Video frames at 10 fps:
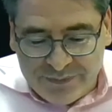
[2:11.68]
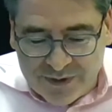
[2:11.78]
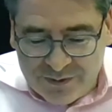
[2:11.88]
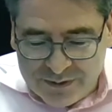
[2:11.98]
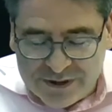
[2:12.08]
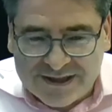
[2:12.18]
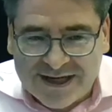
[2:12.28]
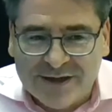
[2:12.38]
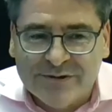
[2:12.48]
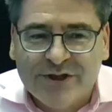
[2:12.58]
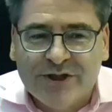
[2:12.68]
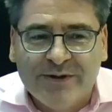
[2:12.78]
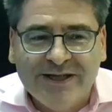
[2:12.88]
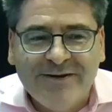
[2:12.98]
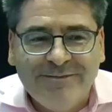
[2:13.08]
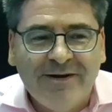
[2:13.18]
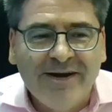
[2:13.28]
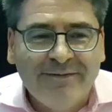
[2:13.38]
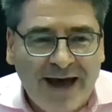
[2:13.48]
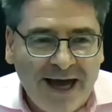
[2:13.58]
we worked out it was
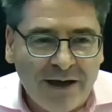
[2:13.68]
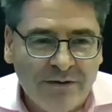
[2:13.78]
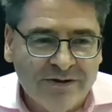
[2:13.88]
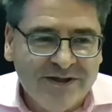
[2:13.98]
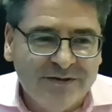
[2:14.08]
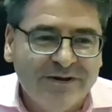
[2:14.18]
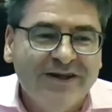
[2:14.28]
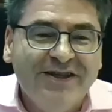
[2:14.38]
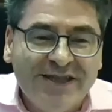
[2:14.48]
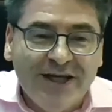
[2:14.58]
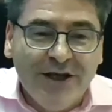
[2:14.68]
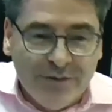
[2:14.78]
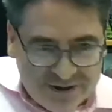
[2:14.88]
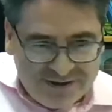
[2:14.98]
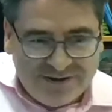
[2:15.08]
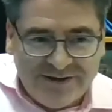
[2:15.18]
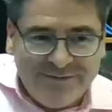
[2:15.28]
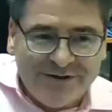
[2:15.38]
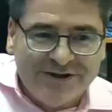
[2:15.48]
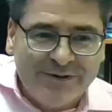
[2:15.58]
25 hours of continuous, if you
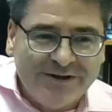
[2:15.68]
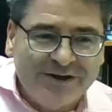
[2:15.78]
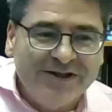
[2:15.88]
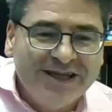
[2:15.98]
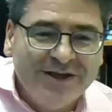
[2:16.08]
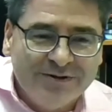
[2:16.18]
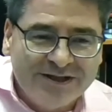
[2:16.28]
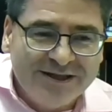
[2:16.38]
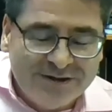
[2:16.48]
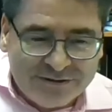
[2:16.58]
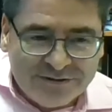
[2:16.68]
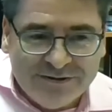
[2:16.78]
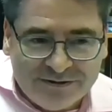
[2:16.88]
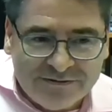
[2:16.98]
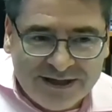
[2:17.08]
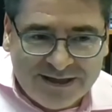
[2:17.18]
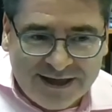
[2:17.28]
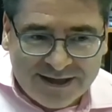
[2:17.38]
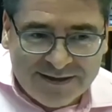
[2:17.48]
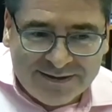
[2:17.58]
just went continuously through the 3
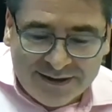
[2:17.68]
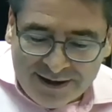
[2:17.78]
days.